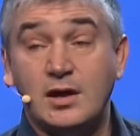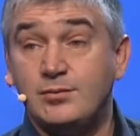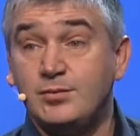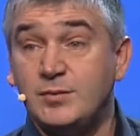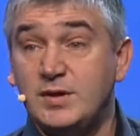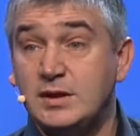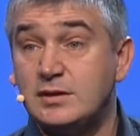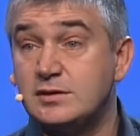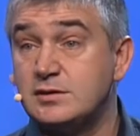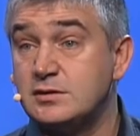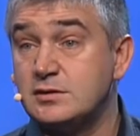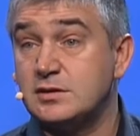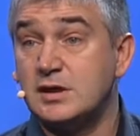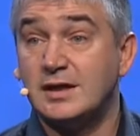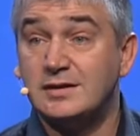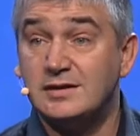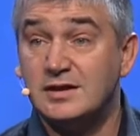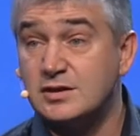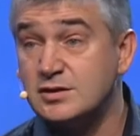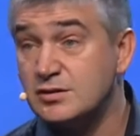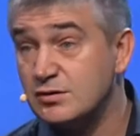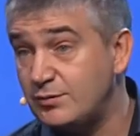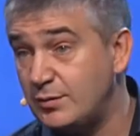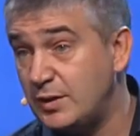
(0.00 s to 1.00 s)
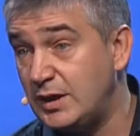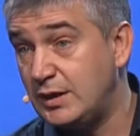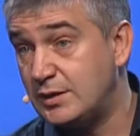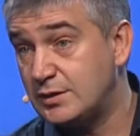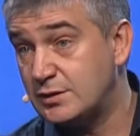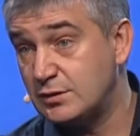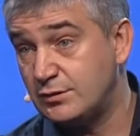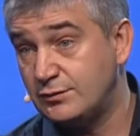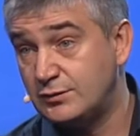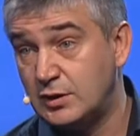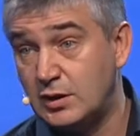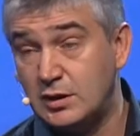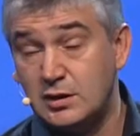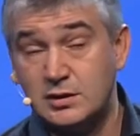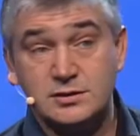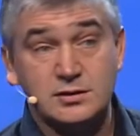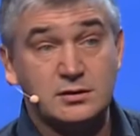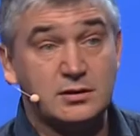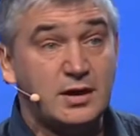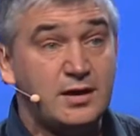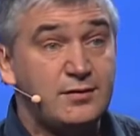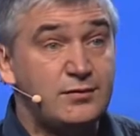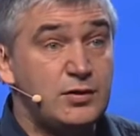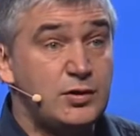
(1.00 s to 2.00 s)
It's hundreds of millions of dollars in
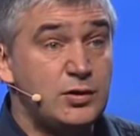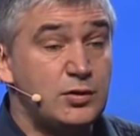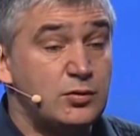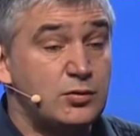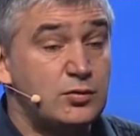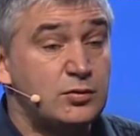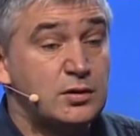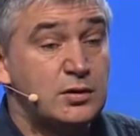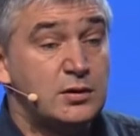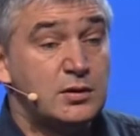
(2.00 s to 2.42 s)
revenue.